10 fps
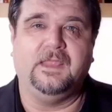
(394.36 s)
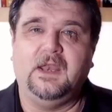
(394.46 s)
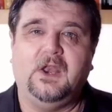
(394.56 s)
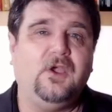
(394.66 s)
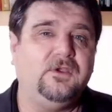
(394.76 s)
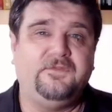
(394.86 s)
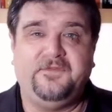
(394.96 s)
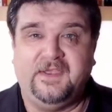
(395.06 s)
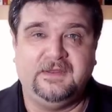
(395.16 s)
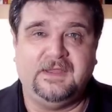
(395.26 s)
The
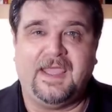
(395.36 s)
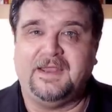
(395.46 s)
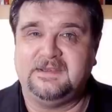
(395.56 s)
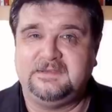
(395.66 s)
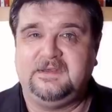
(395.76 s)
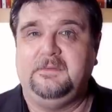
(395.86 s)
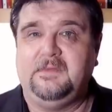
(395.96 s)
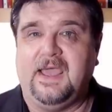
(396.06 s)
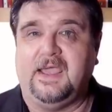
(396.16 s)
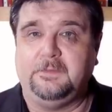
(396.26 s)
long-finned and
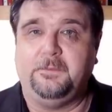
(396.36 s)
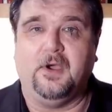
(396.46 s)
streamlined